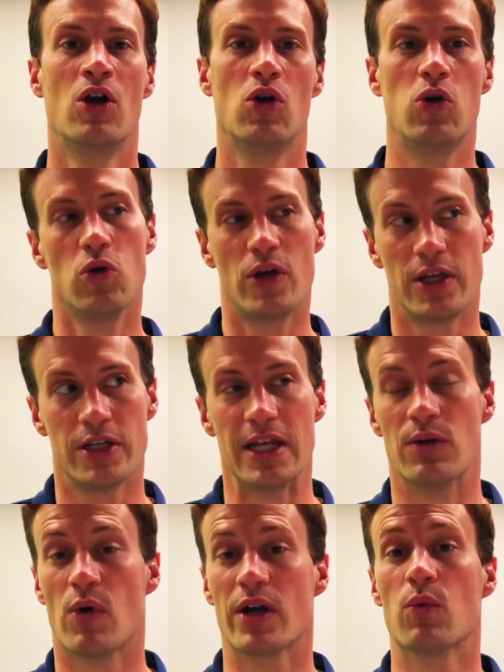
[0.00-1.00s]
who
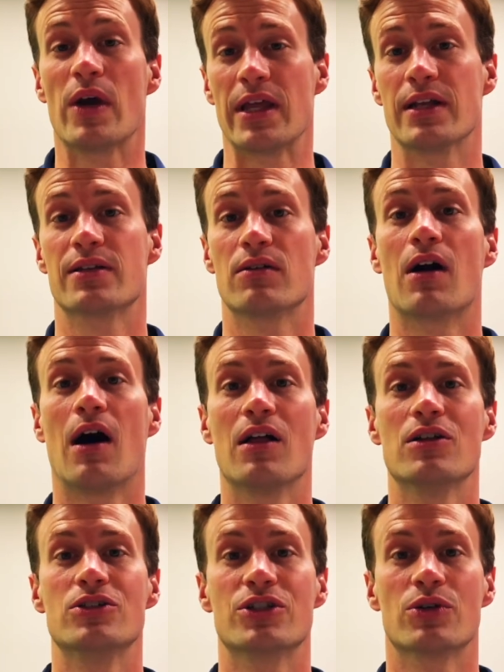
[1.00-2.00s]
didn't want to wait until
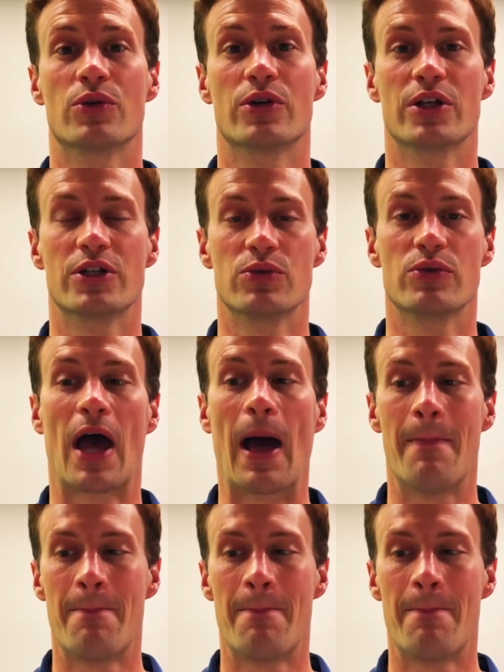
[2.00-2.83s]
college in order to do that